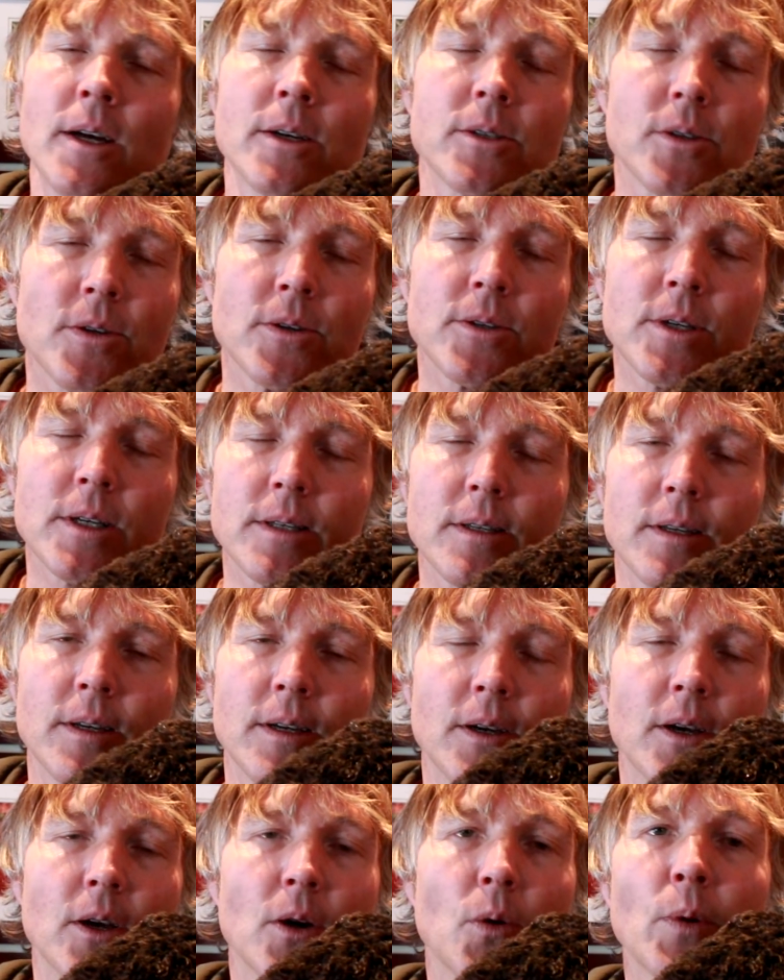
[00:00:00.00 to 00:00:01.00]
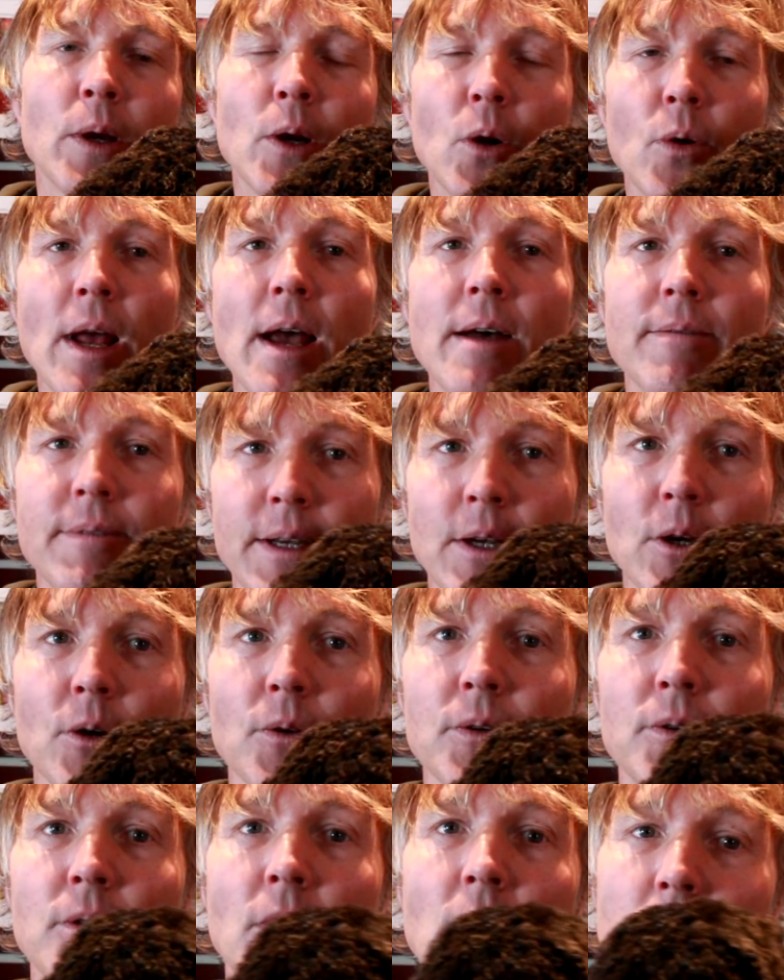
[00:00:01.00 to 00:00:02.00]
So they're just, we don't have near
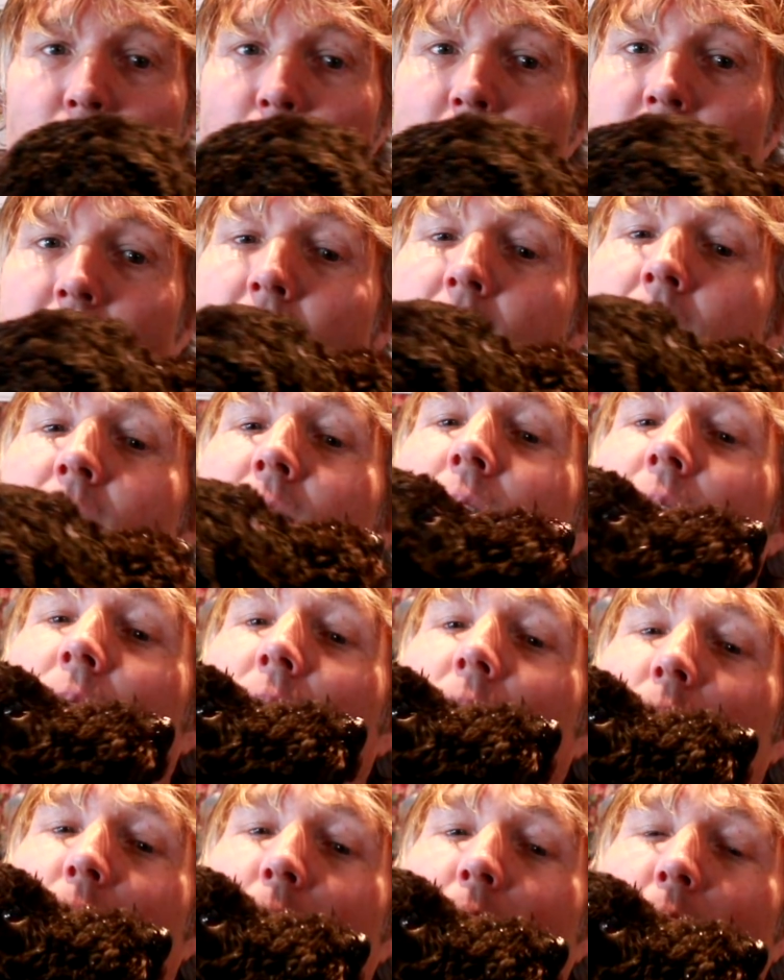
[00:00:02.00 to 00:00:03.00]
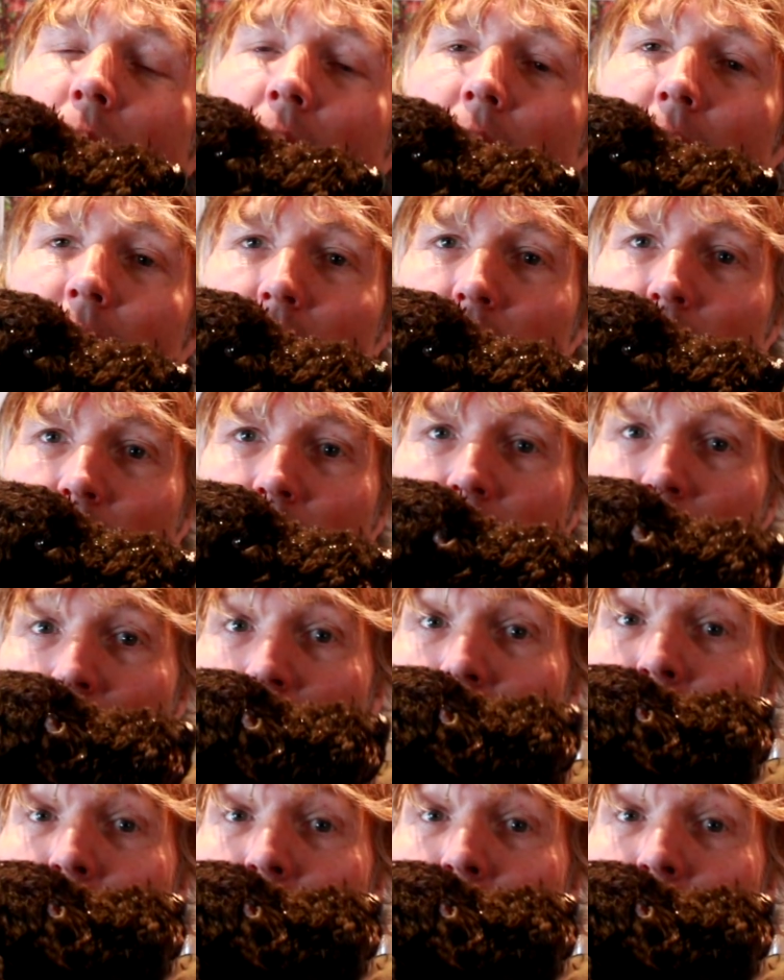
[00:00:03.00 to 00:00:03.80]
the documentation, we don't have sort of the